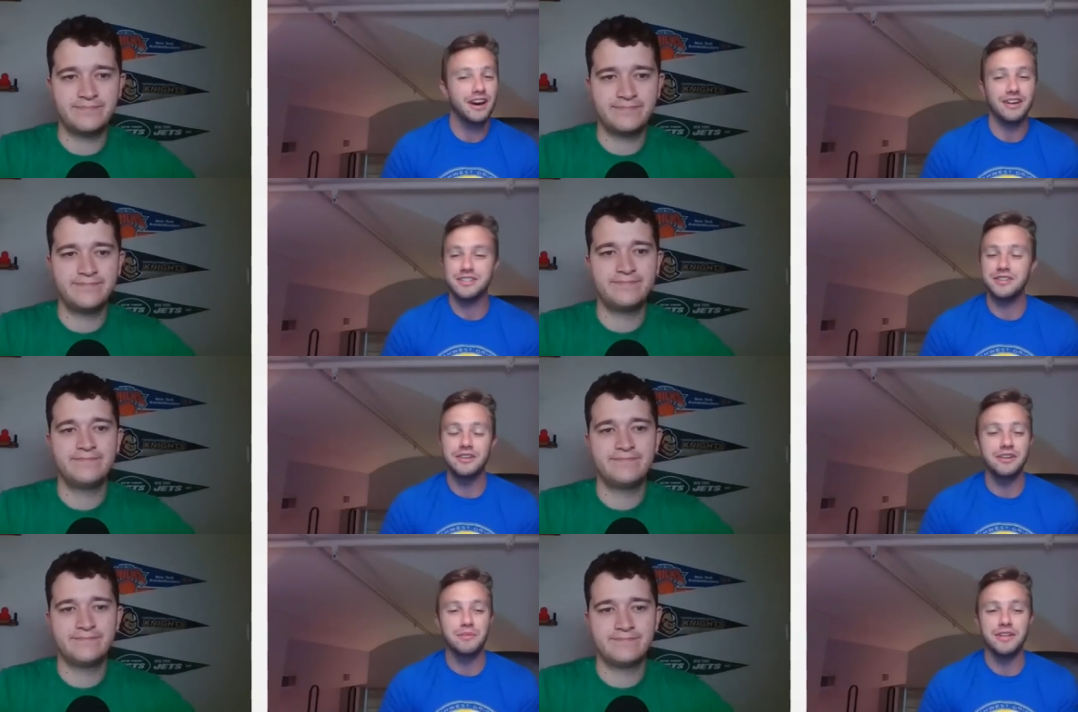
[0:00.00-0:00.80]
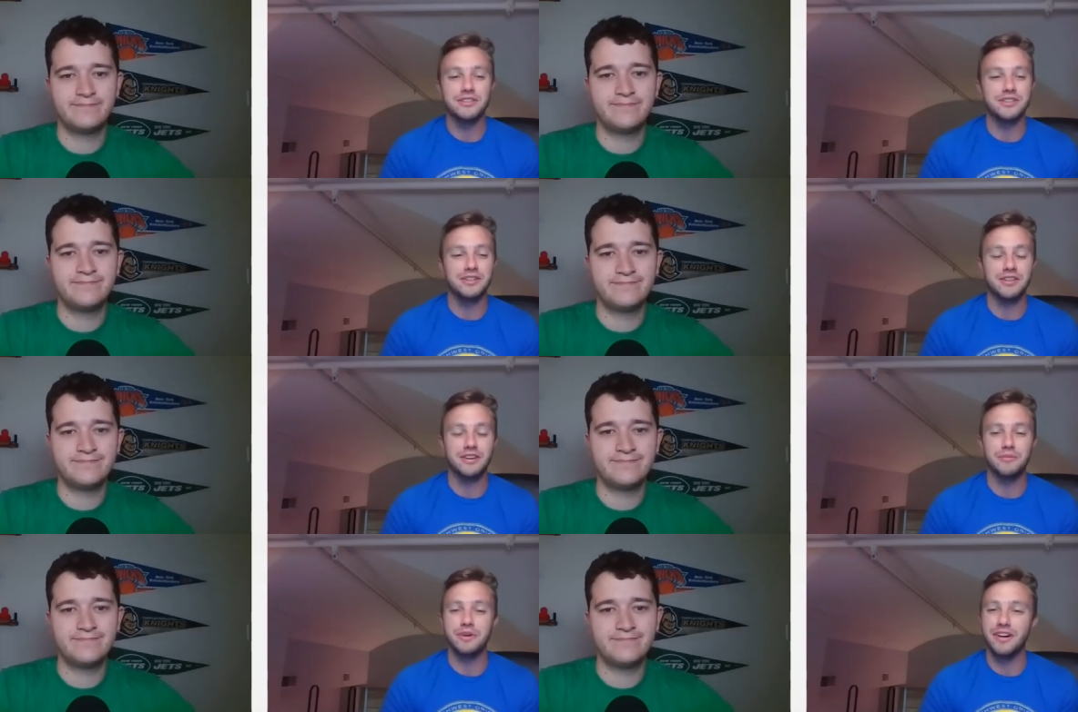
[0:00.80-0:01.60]
Speaker 1: Also, you didn't mention it,
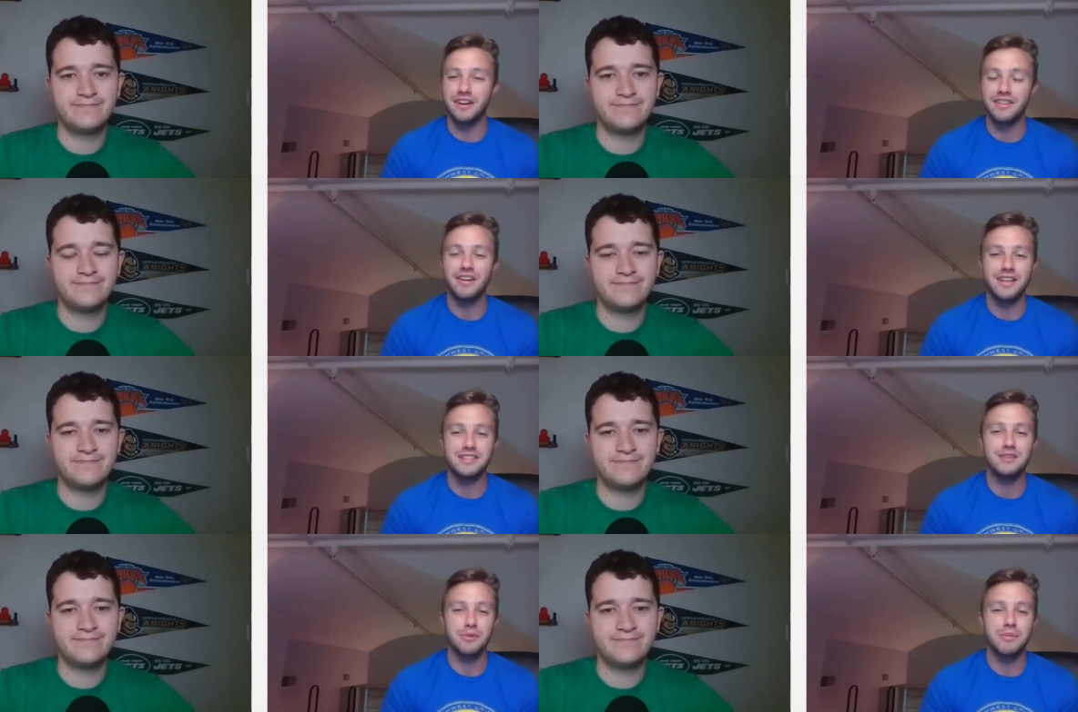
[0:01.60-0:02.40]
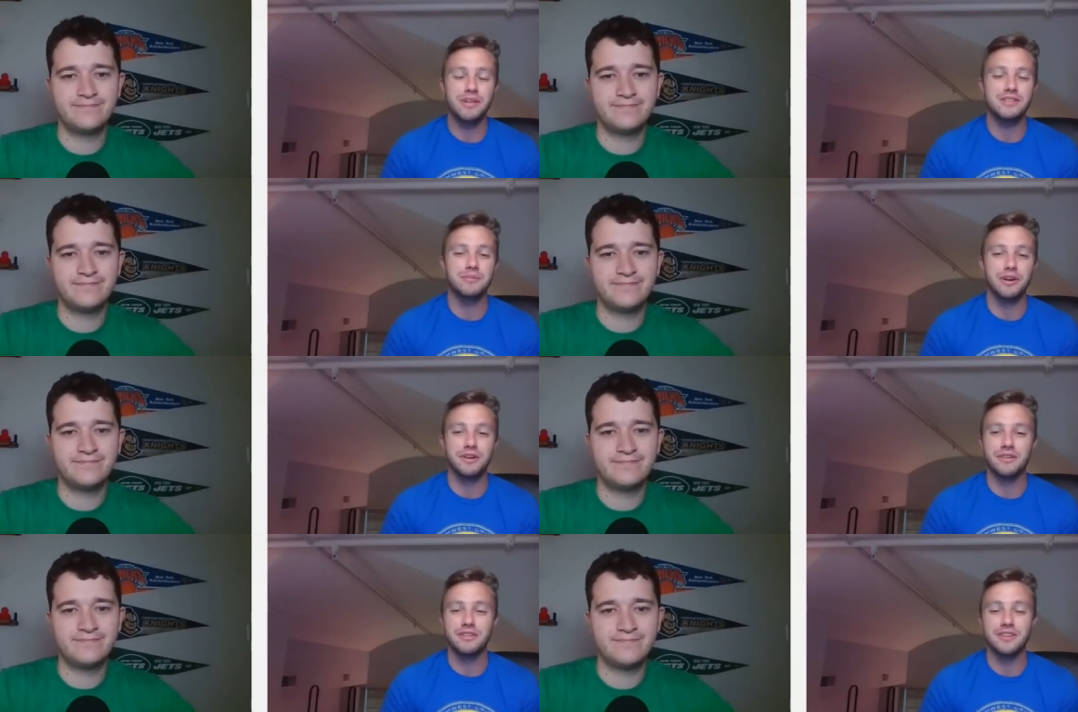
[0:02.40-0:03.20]
though, but the last time we picked a
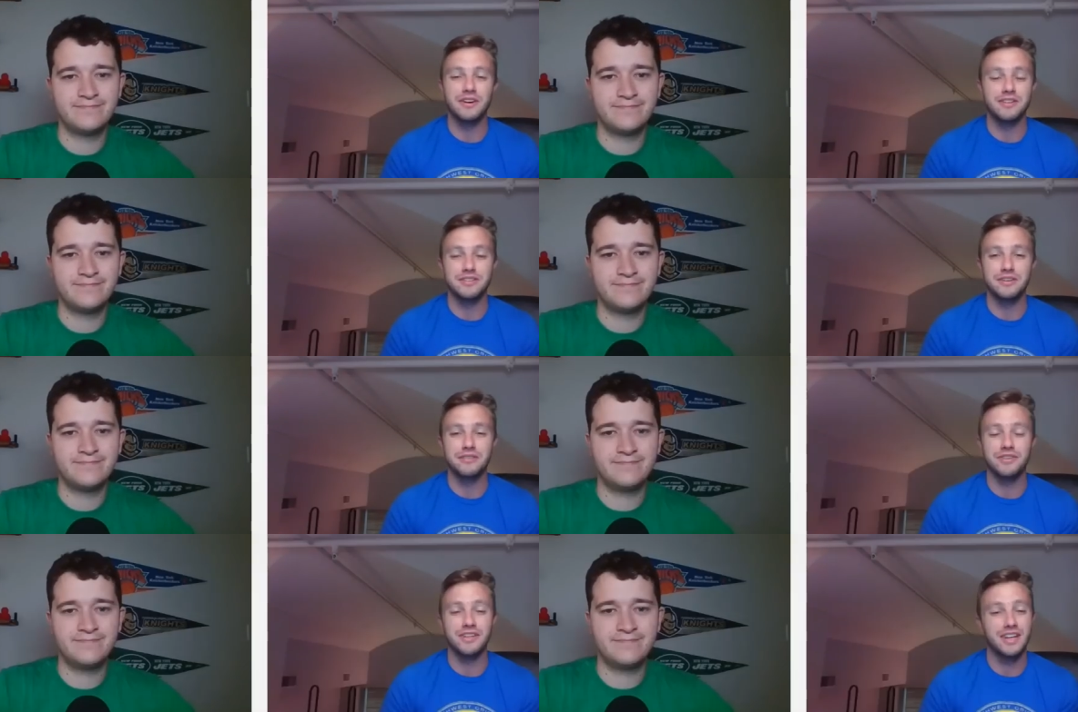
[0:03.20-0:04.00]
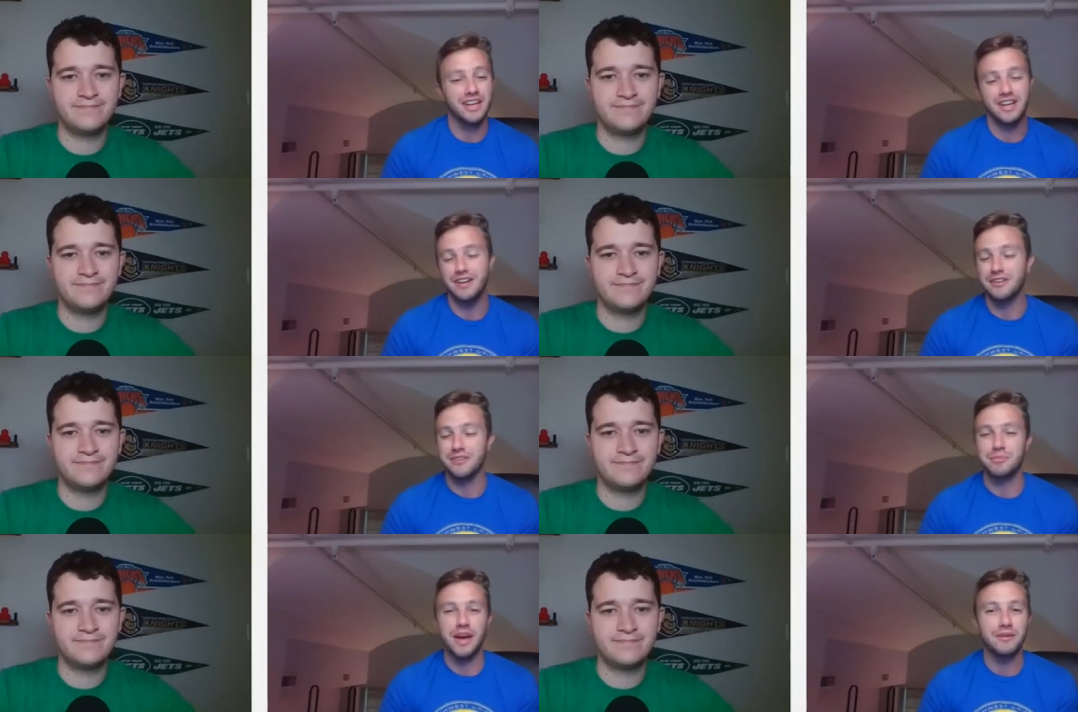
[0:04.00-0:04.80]
Marco Gonzalez Nerfy, he hurt us
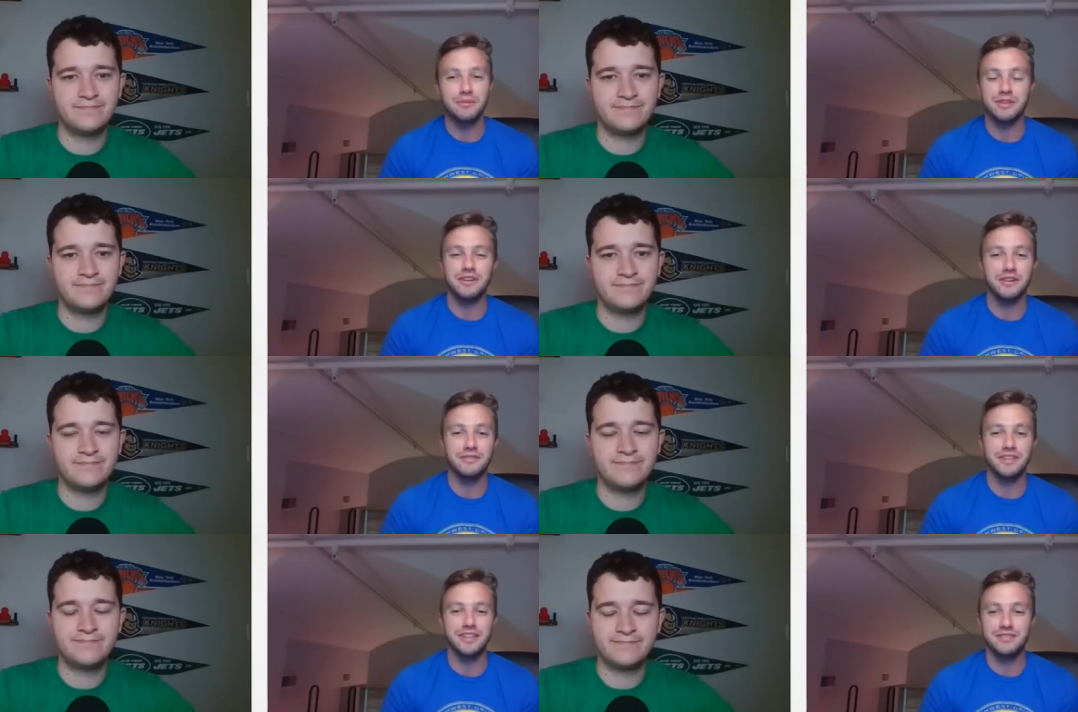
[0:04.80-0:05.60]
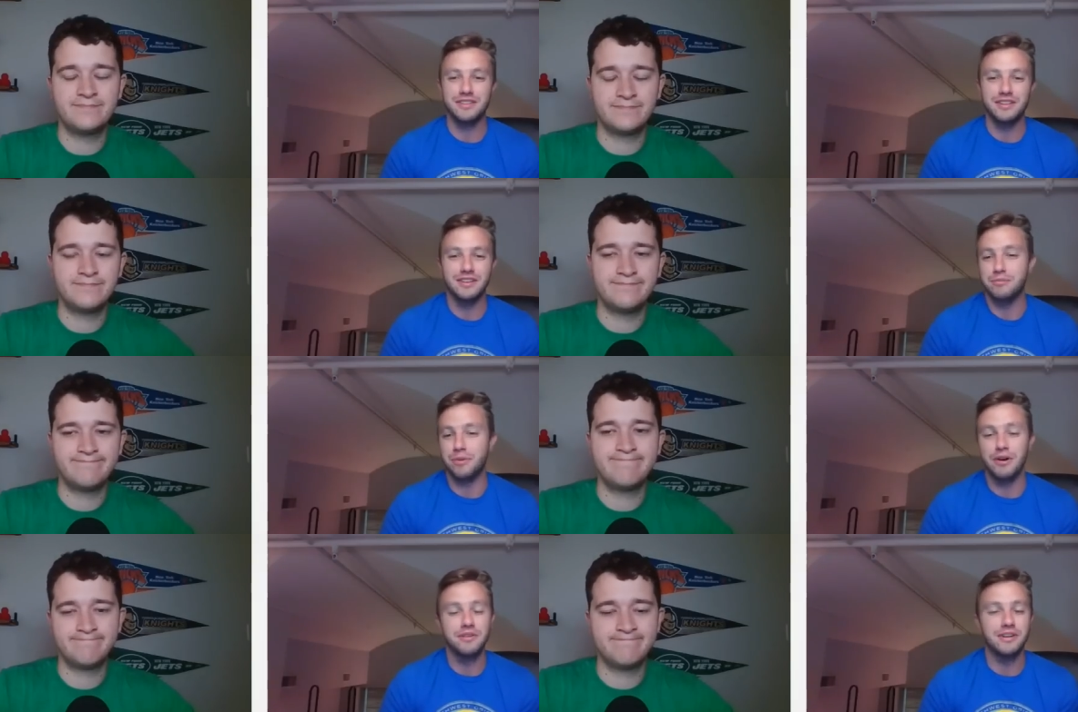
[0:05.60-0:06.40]
bad with the Nerfy. He, he
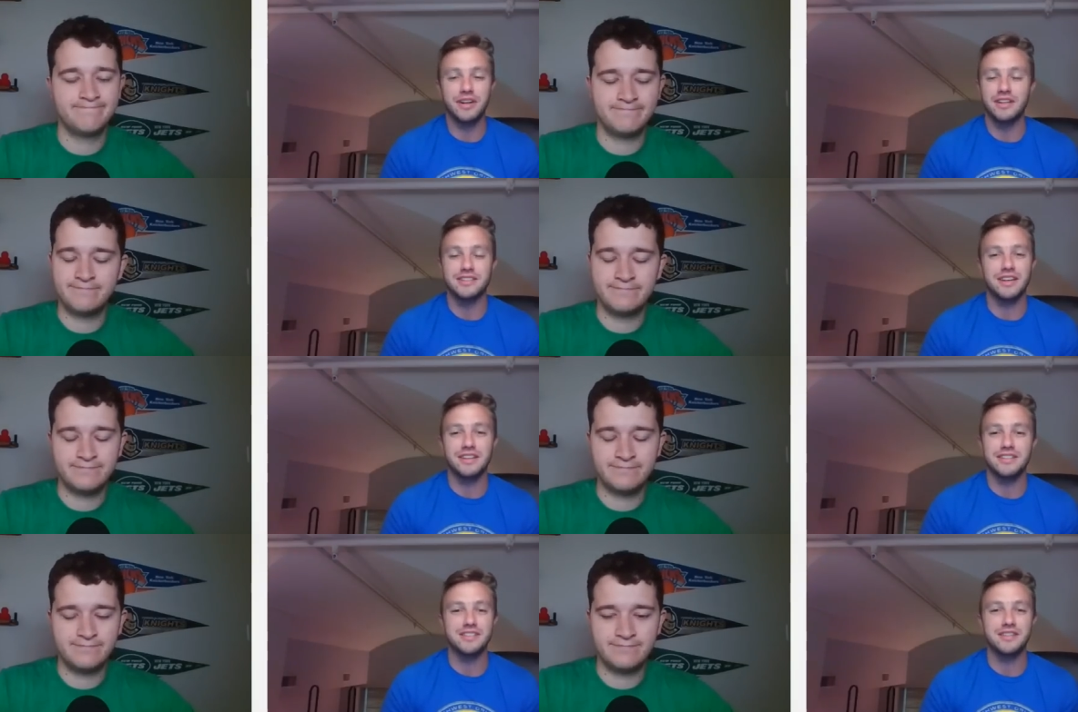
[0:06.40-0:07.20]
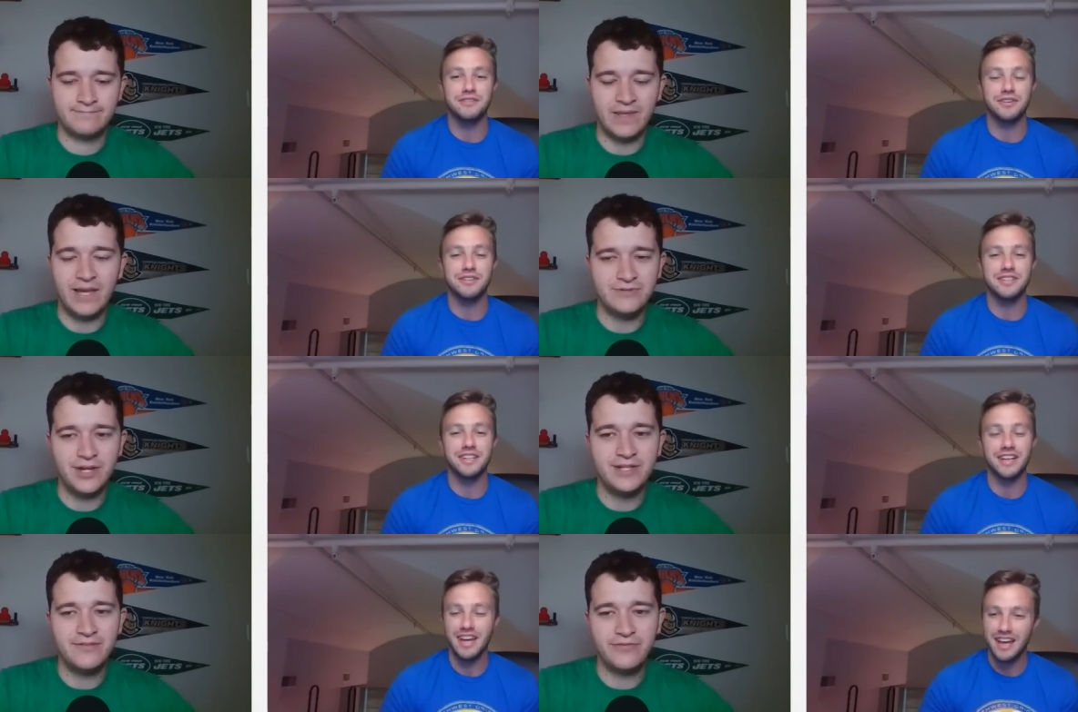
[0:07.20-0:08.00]
imploded against Texas in the first. I
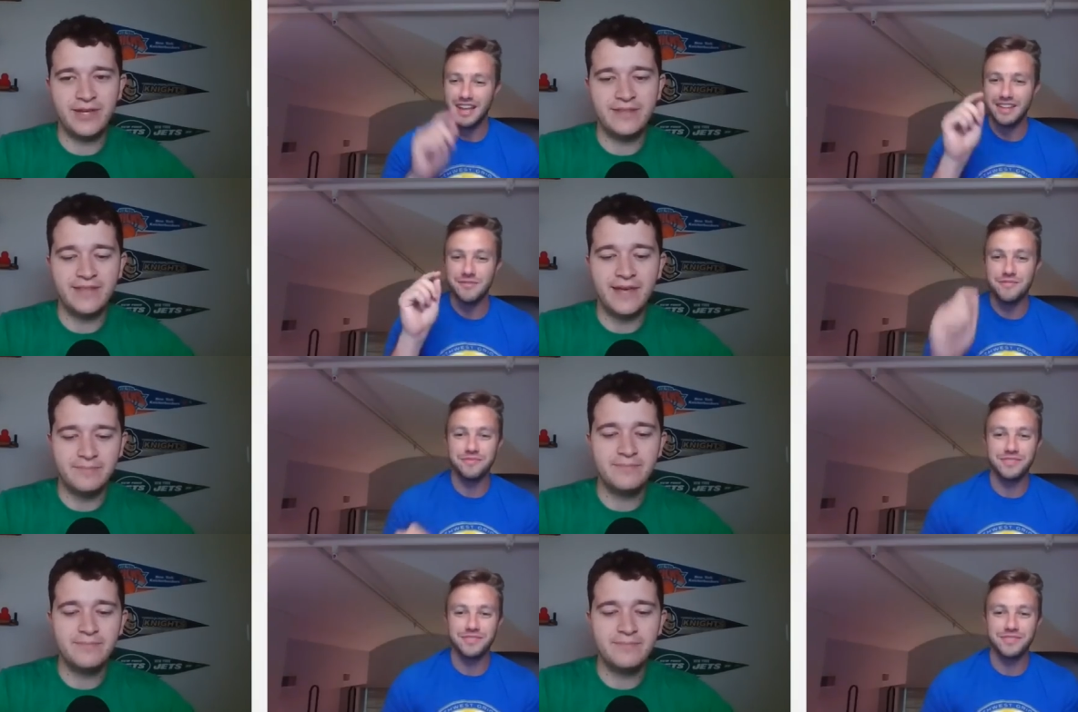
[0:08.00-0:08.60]
tried to forget that.